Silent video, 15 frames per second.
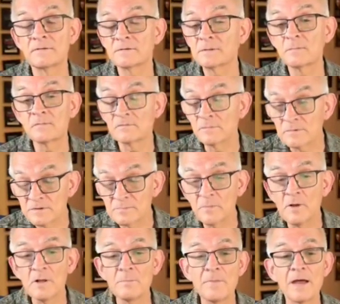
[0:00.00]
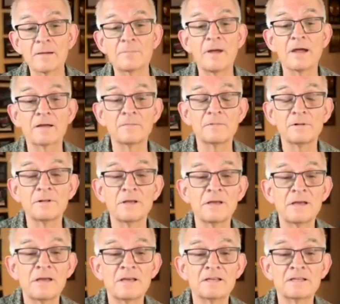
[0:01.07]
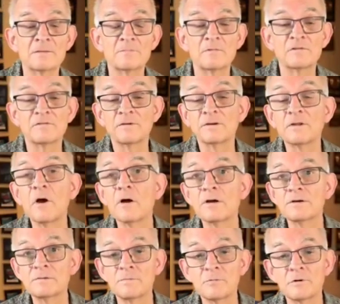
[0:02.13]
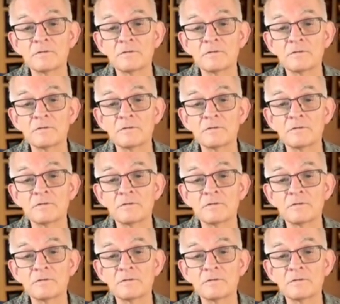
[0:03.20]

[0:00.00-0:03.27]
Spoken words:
You know, some of them are small, backpackable, some of them are large, more